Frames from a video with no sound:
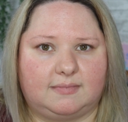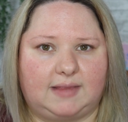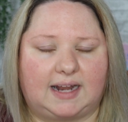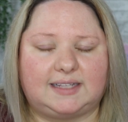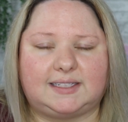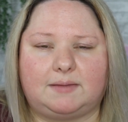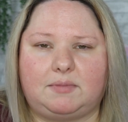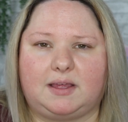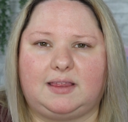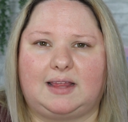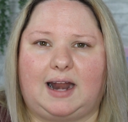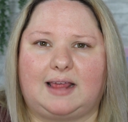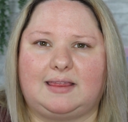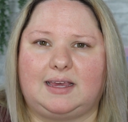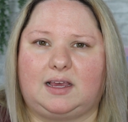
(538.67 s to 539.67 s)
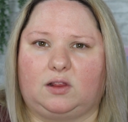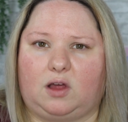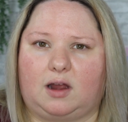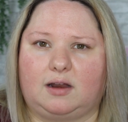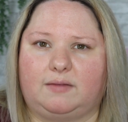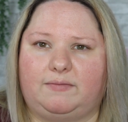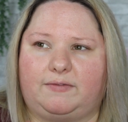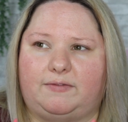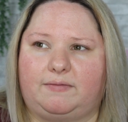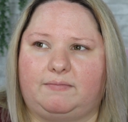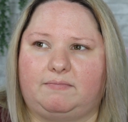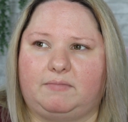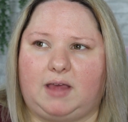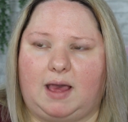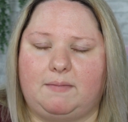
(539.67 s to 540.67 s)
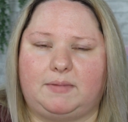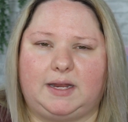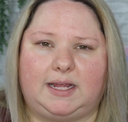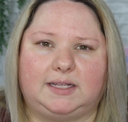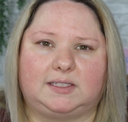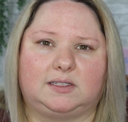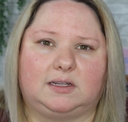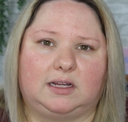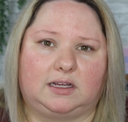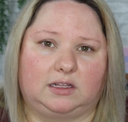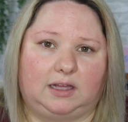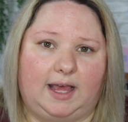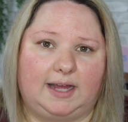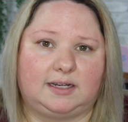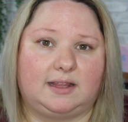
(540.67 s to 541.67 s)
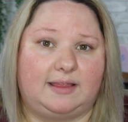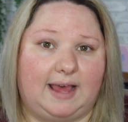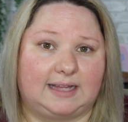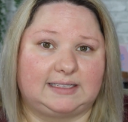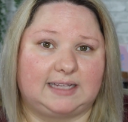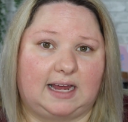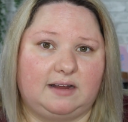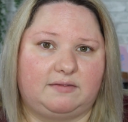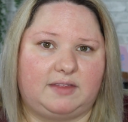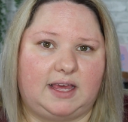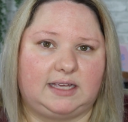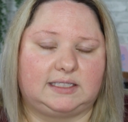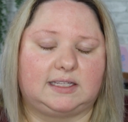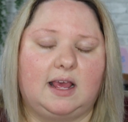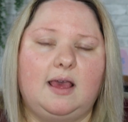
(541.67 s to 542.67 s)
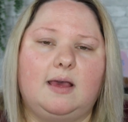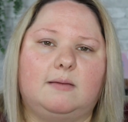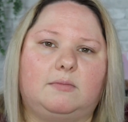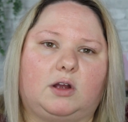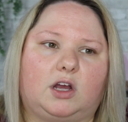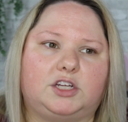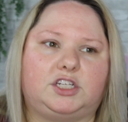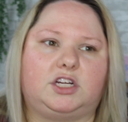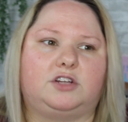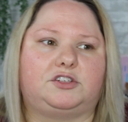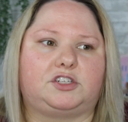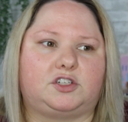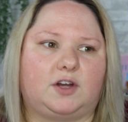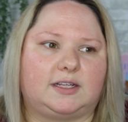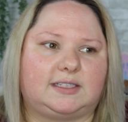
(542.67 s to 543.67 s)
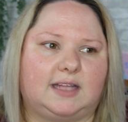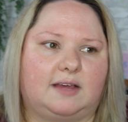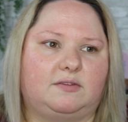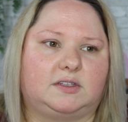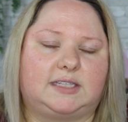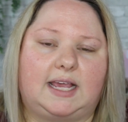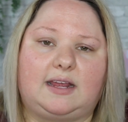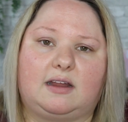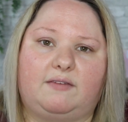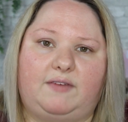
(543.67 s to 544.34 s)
That's something that I think a lot of companies neglect, that side of things, because, you know, stress levels, they can